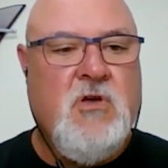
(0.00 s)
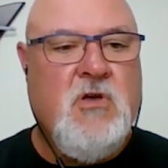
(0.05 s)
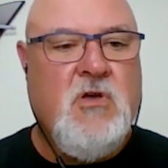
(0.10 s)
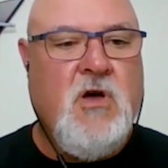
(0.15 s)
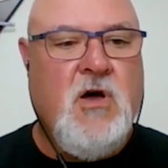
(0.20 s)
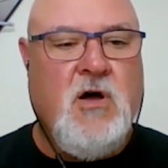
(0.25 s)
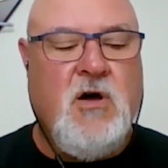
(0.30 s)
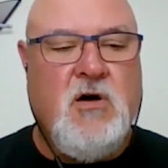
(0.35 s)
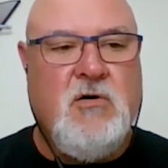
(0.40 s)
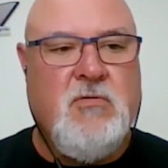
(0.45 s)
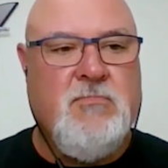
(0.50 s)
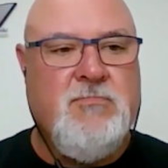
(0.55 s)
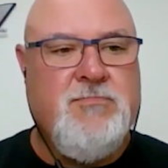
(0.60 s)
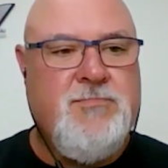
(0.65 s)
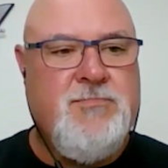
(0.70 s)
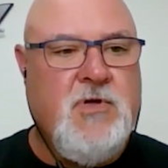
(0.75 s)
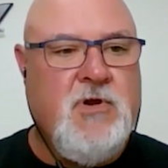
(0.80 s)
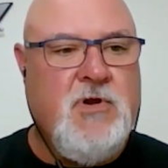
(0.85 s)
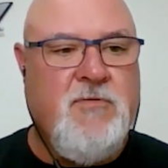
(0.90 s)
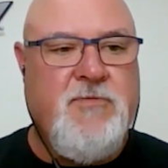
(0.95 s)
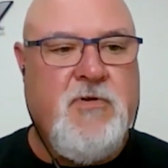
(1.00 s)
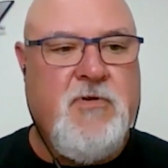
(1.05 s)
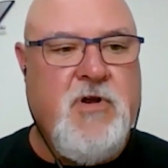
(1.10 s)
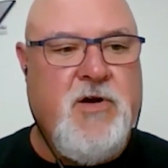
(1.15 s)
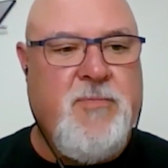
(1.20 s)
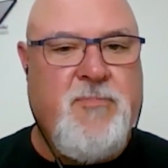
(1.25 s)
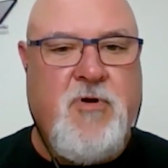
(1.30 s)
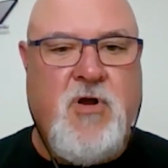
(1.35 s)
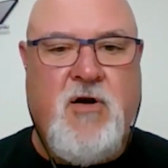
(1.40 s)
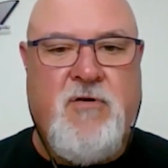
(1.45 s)
if you're
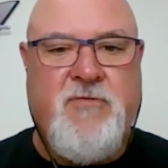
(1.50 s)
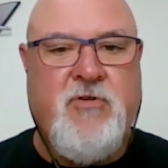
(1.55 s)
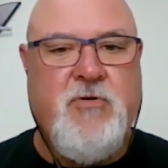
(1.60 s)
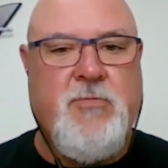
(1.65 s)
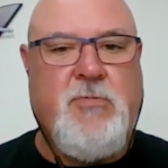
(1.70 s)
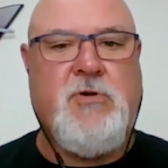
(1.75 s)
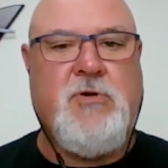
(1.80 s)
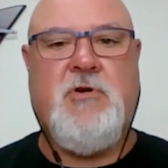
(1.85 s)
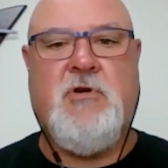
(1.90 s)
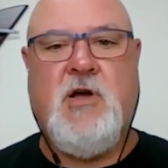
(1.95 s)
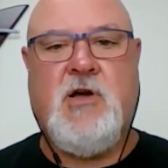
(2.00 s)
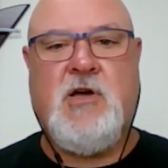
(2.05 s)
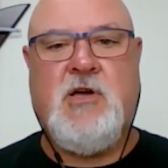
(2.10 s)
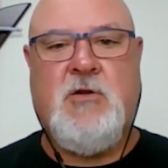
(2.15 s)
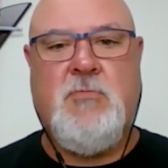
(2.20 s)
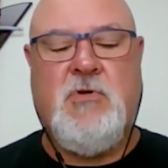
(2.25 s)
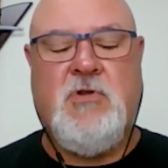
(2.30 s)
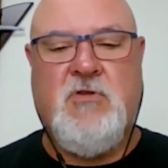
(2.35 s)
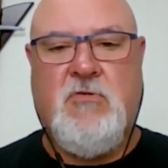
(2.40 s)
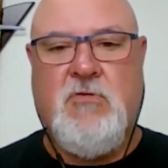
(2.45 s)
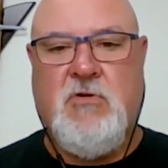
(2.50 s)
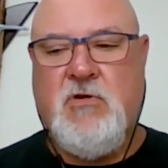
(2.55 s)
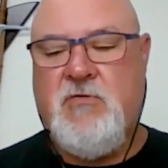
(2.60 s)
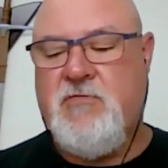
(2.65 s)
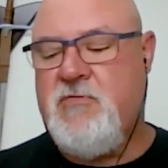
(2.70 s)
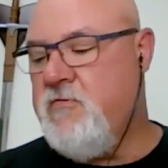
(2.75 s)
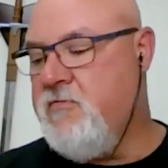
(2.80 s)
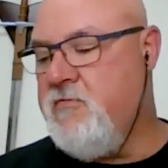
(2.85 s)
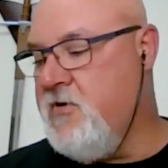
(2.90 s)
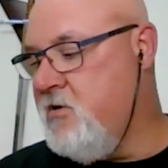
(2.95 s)
not profitable, you're not going to be doing it
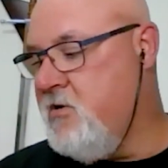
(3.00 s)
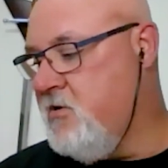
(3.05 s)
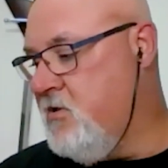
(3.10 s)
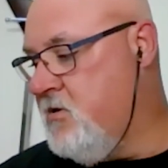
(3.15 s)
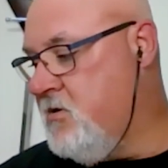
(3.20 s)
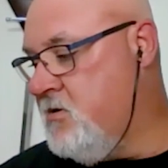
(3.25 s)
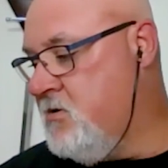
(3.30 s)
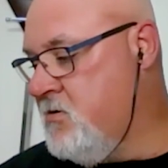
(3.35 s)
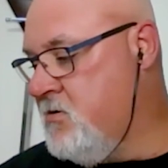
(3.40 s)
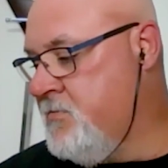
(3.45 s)
for very long.